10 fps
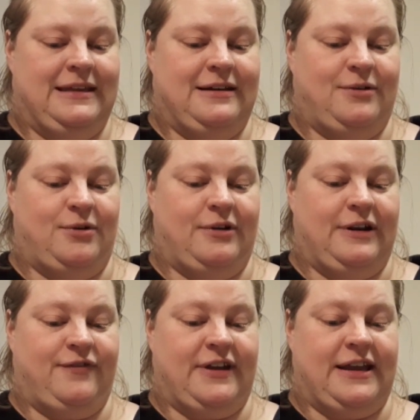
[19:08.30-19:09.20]
or
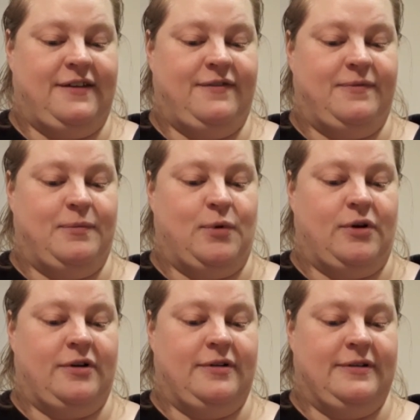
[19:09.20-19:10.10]
if I have
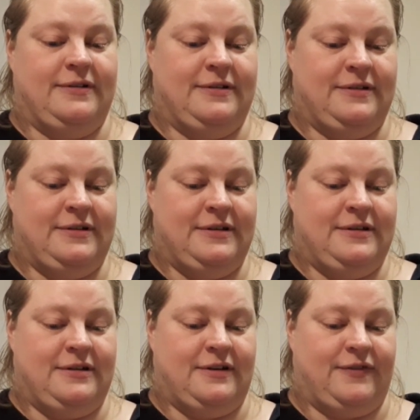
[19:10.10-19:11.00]
more
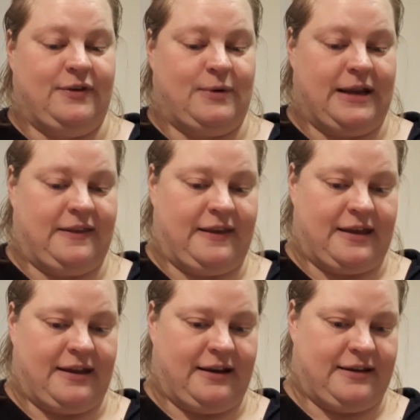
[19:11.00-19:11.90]
of the right
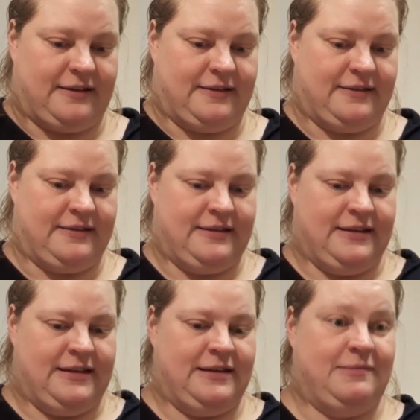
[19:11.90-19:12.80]
kind.
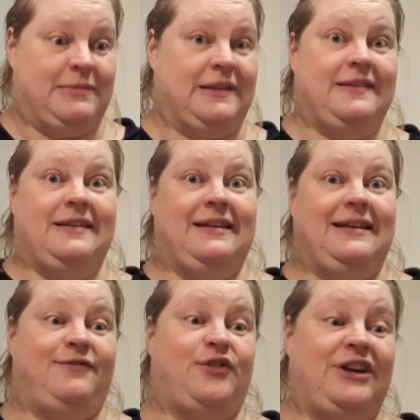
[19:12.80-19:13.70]
But
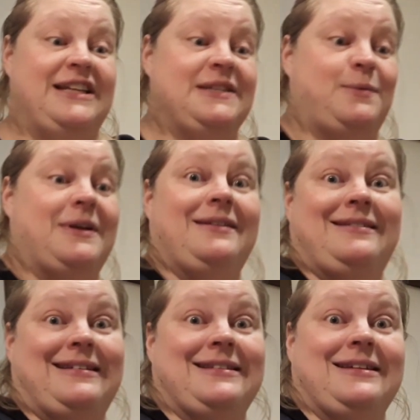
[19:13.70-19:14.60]
for this one,
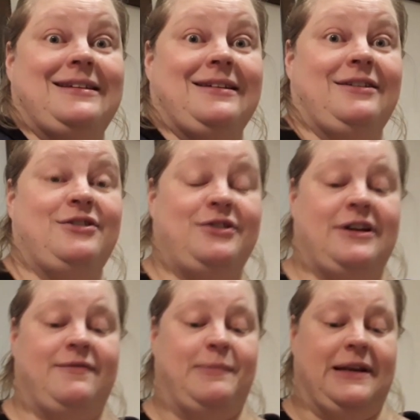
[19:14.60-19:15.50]
that could
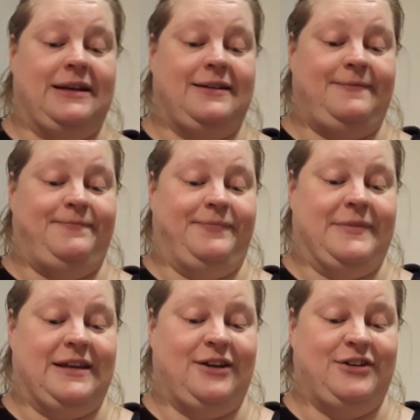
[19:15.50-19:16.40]
have been
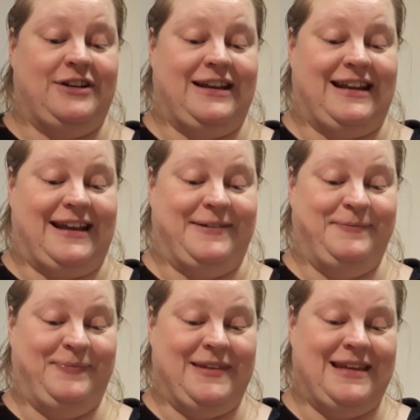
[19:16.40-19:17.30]
a good idea,
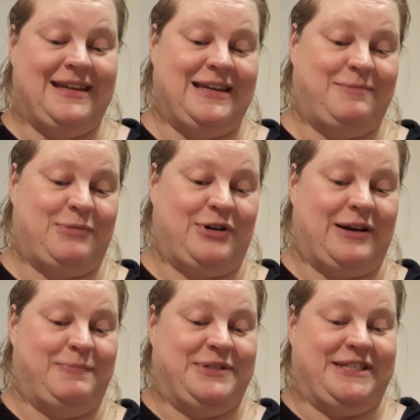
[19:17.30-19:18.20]

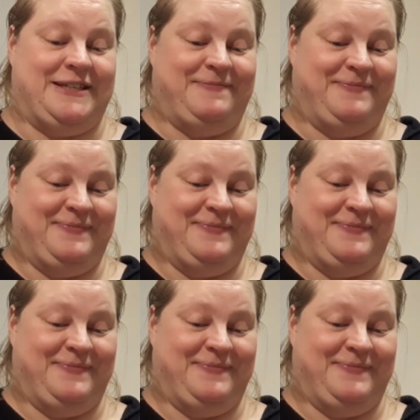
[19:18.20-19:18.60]
perhaps.